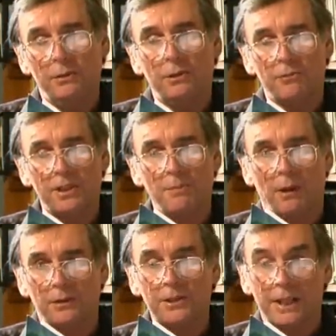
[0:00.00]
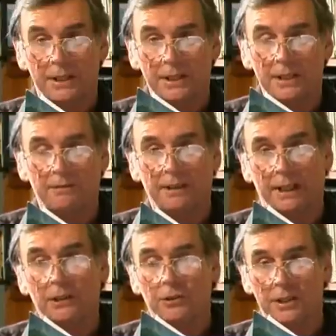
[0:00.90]
can respond sensitively
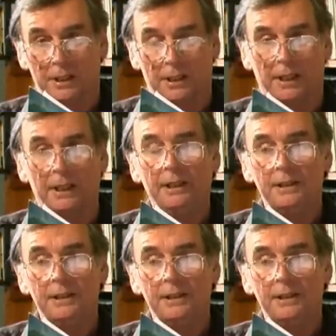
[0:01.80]
and critically